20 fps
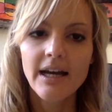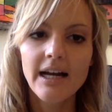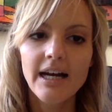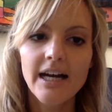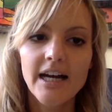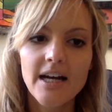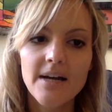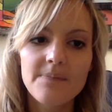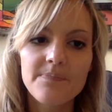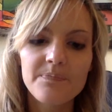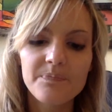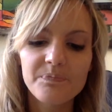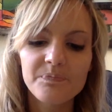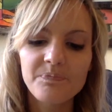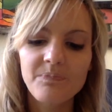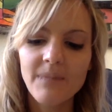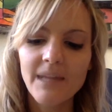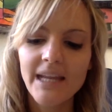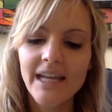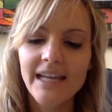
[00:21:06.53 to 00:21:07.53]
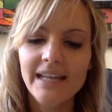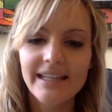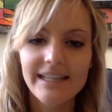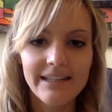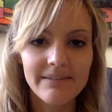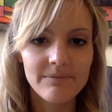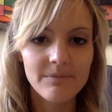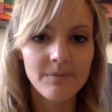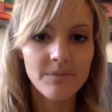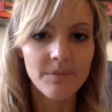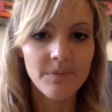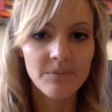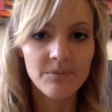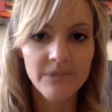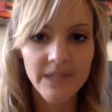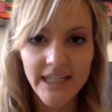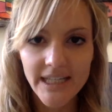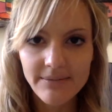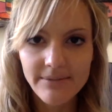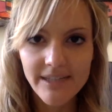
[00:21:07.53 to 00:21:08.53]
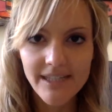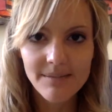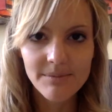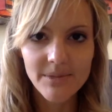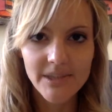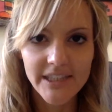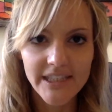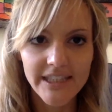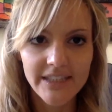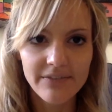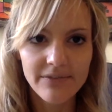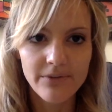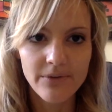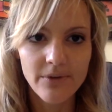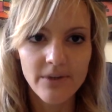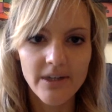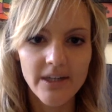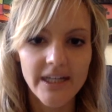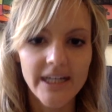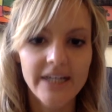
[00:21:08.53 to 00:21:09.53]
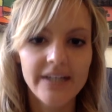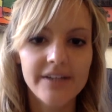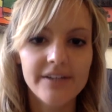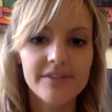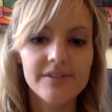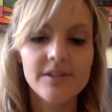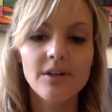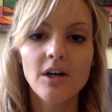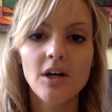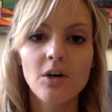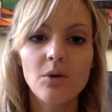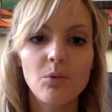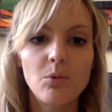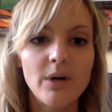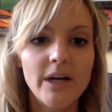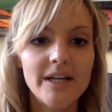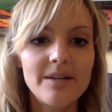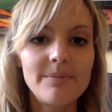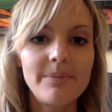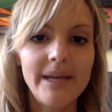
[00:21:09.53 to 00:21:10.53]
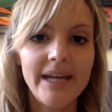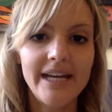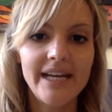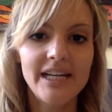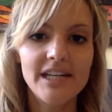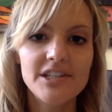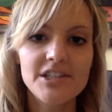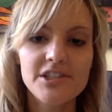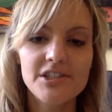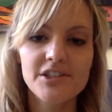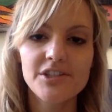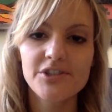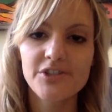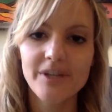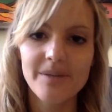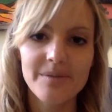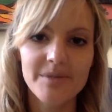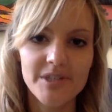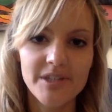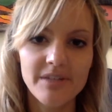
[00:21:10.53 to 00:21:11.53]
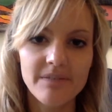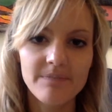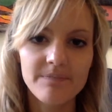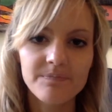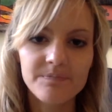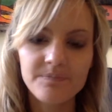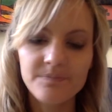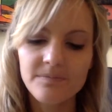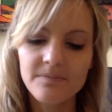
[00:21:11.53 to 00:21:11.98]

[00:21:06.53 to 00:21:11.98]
And really what I'm looking for is a one-page description